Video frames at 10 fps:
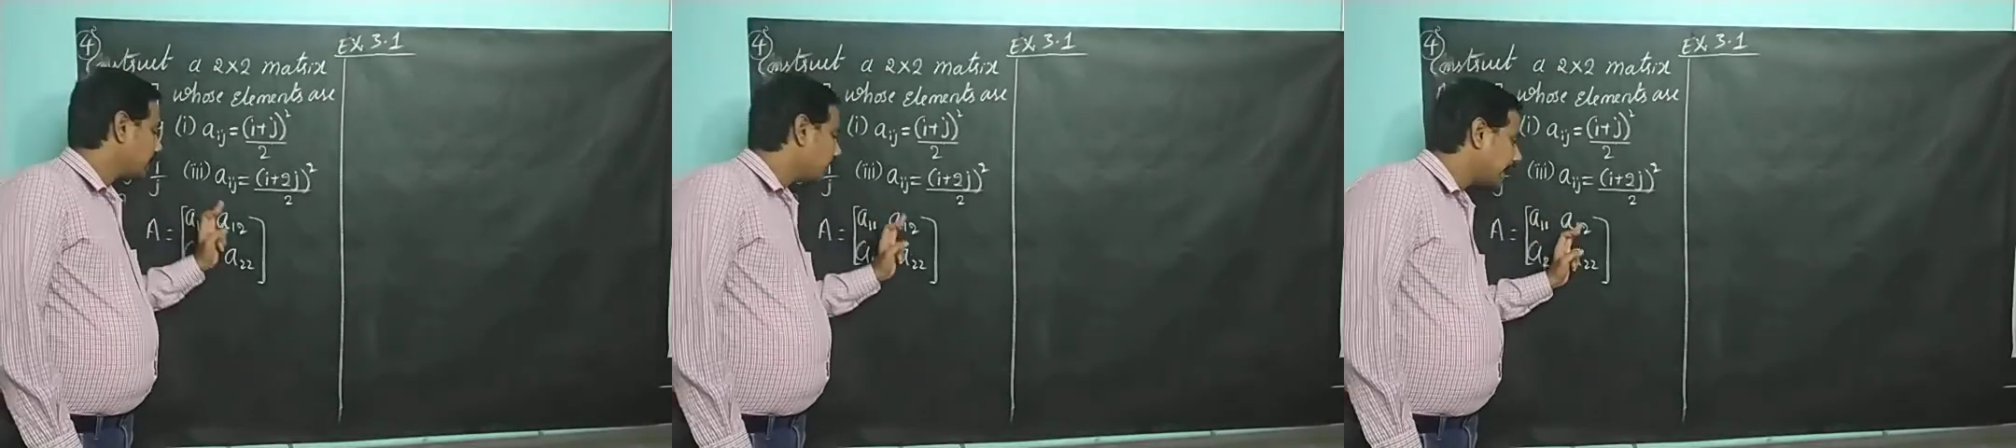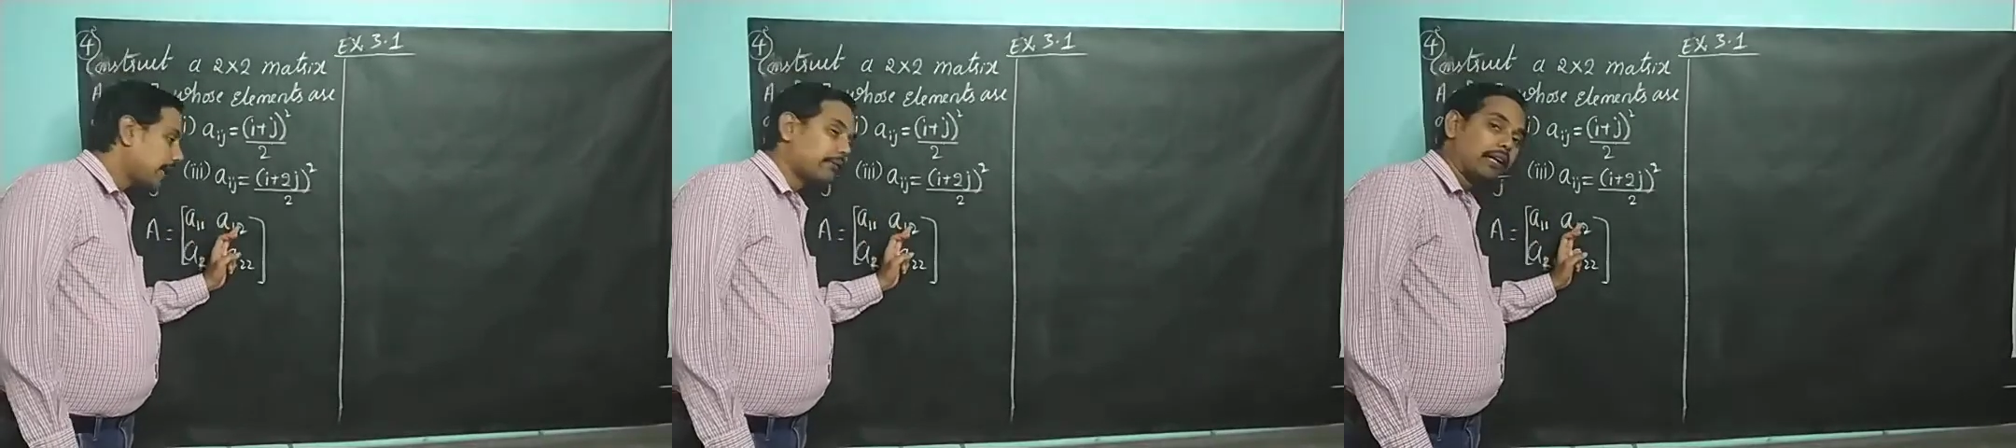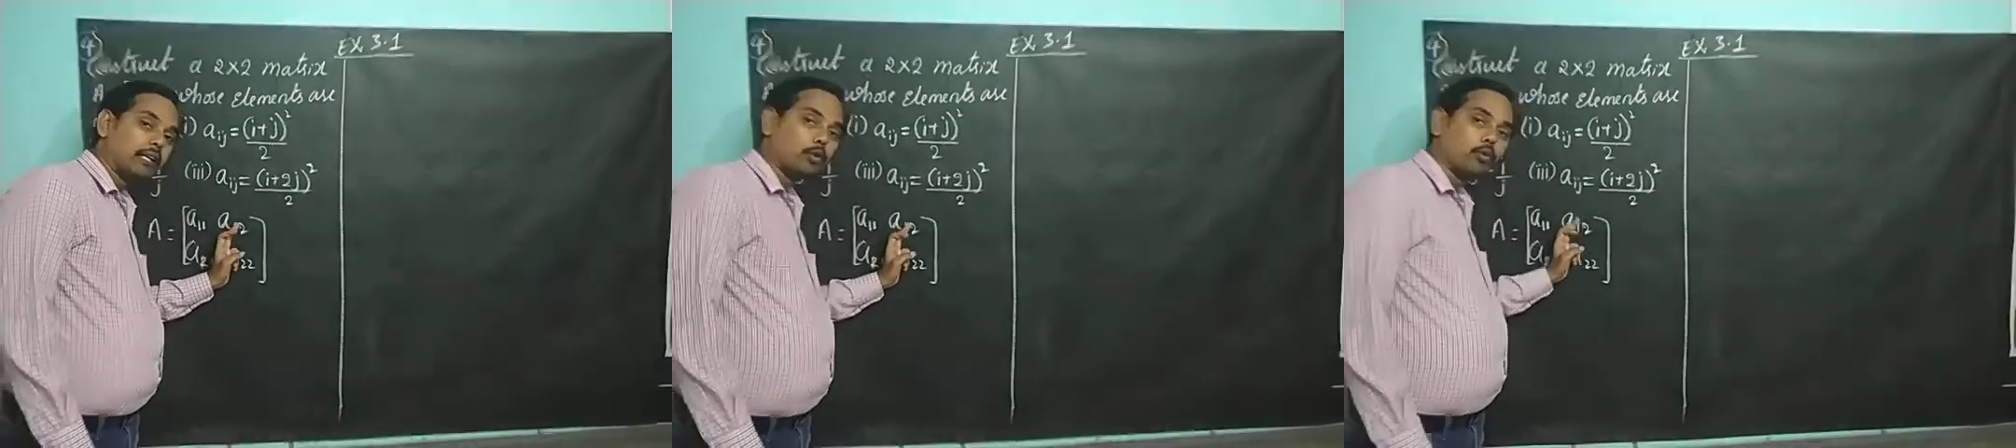
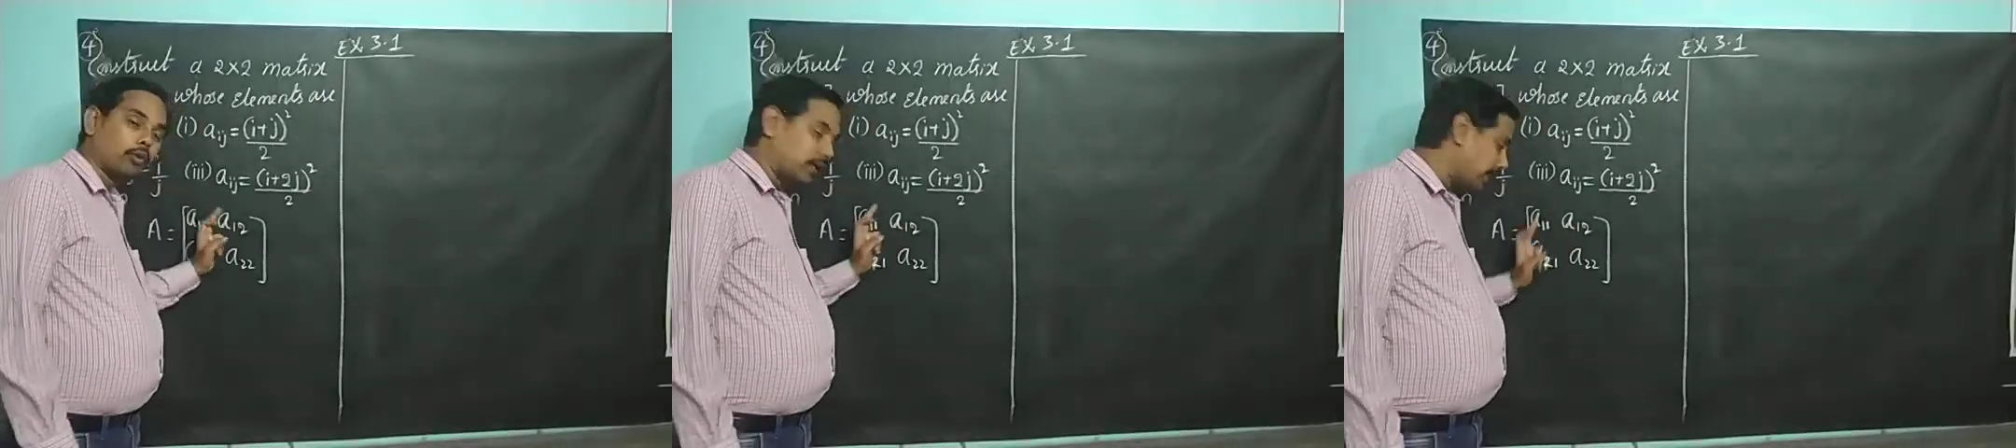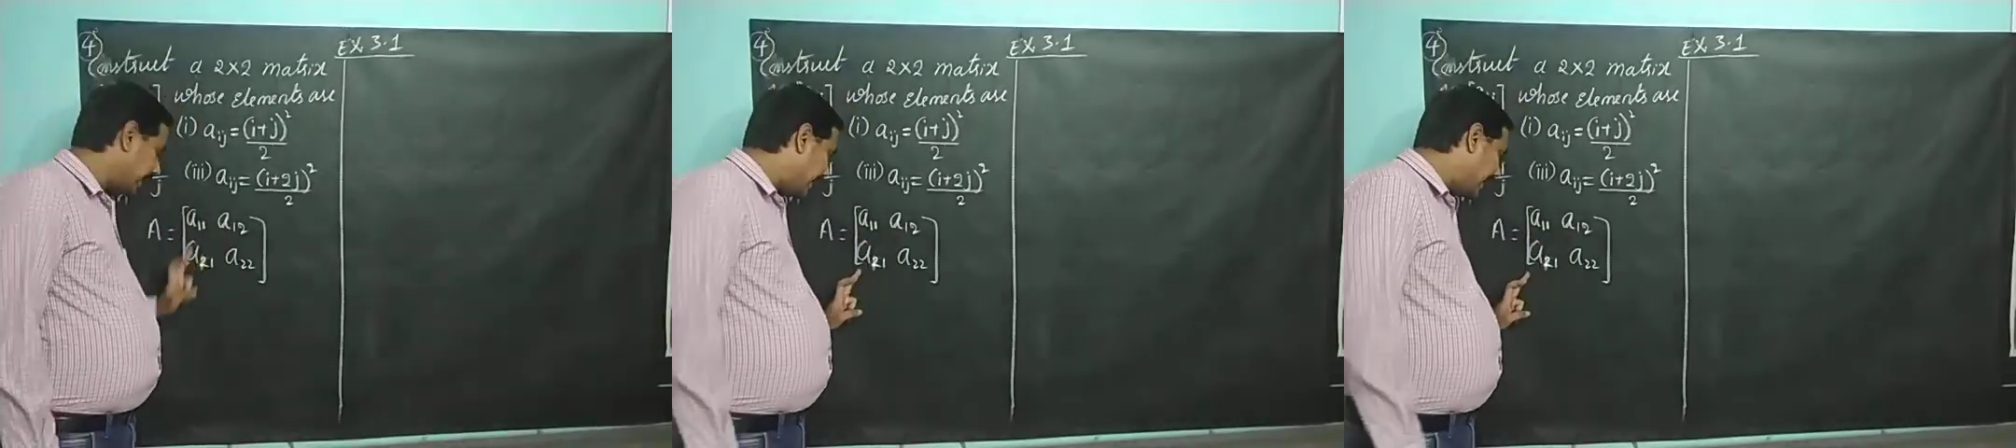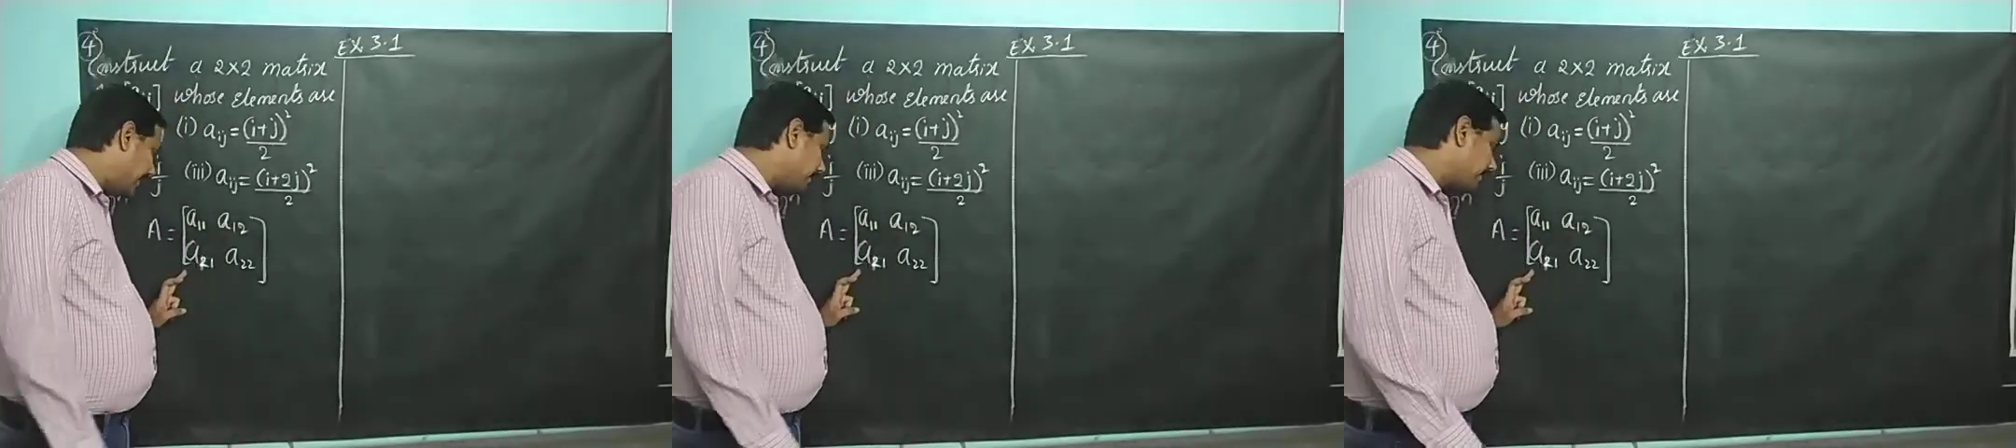A12,
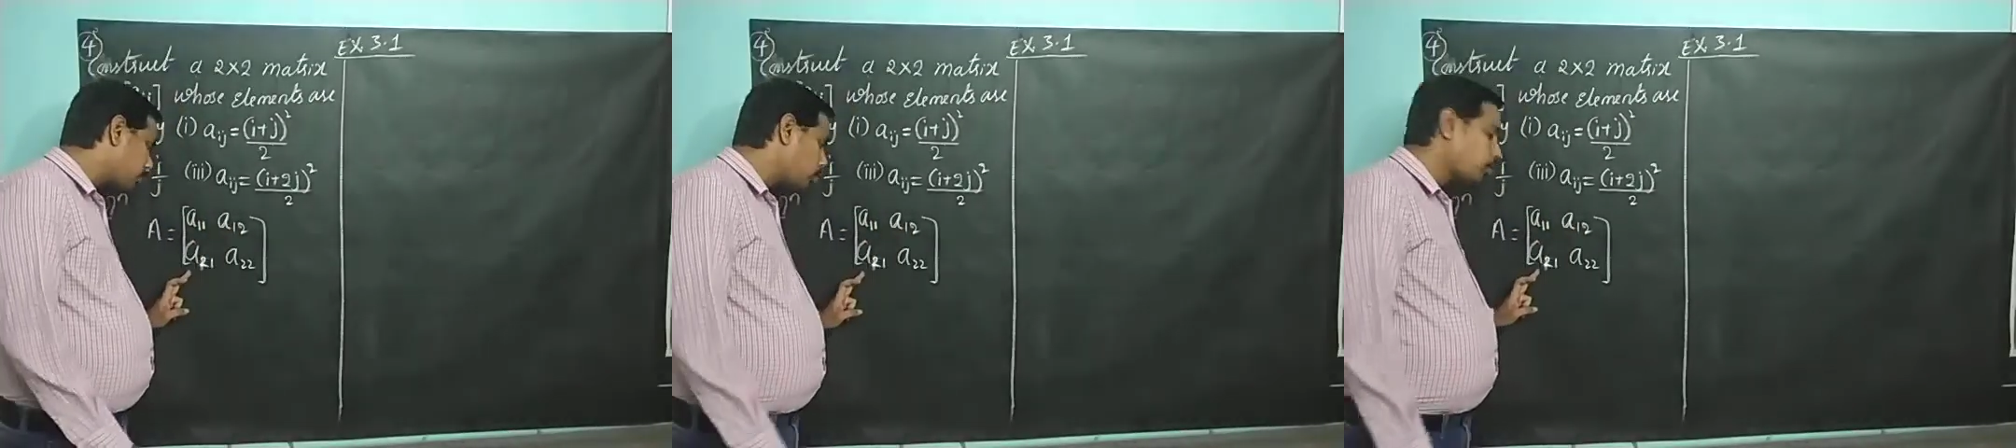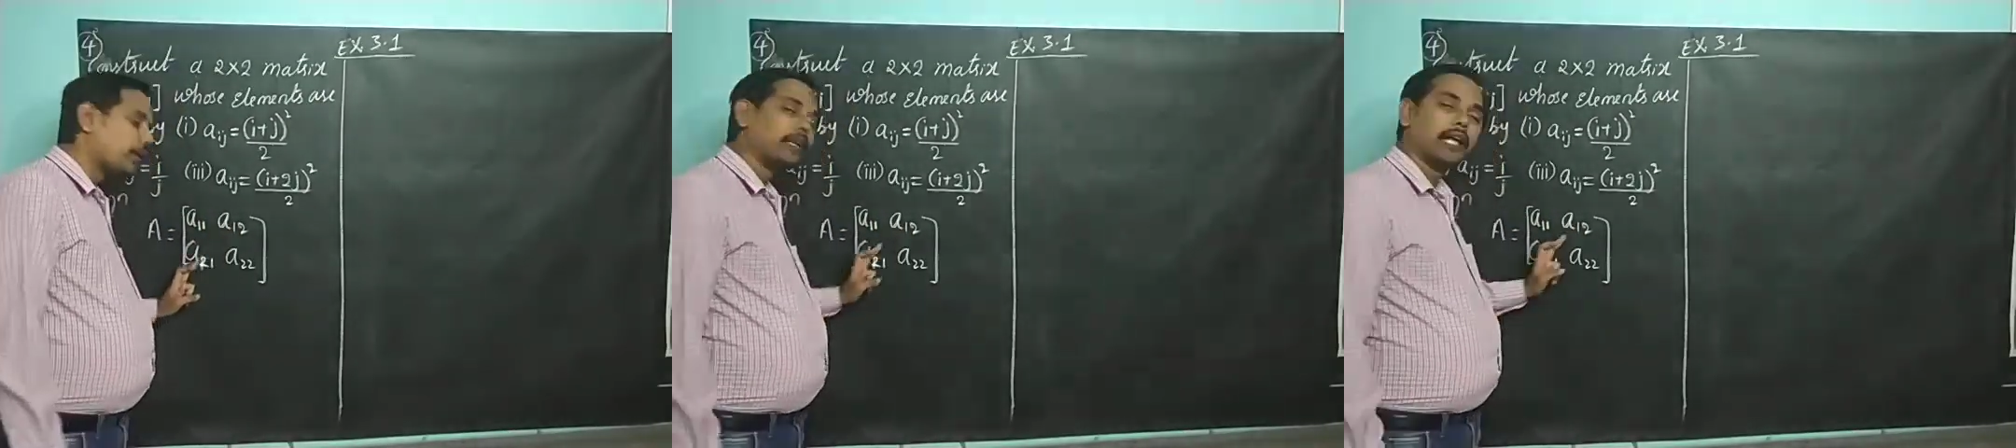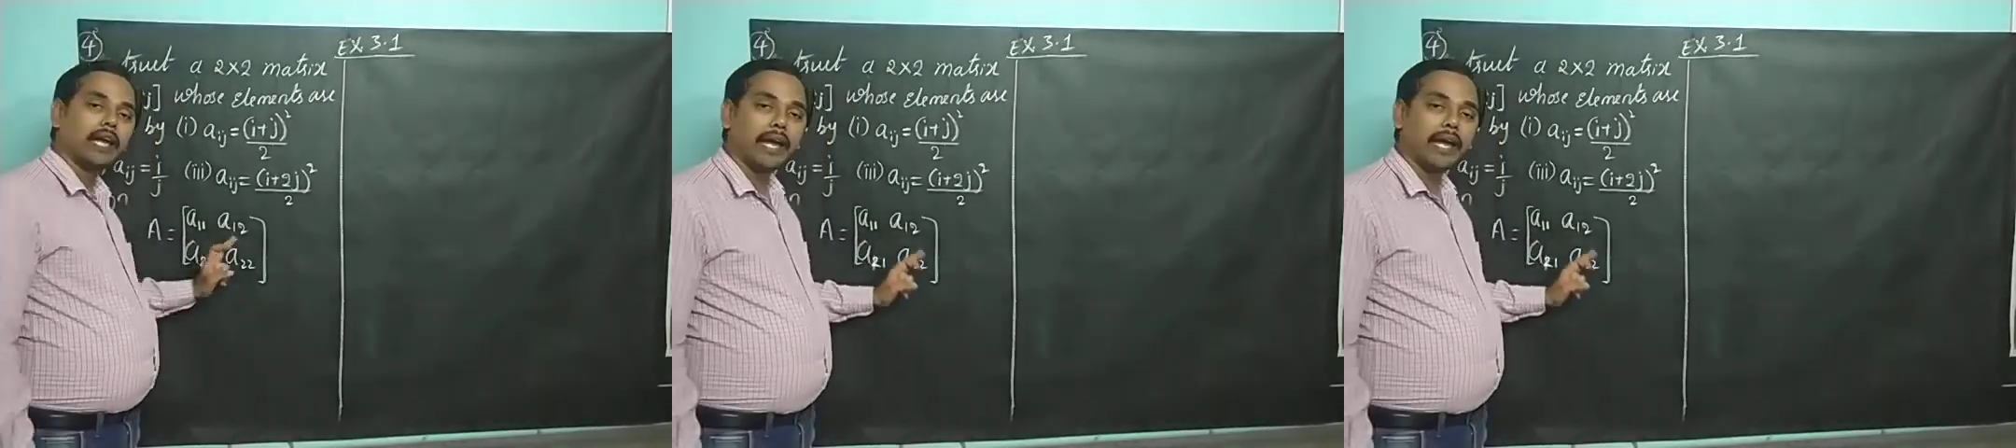A21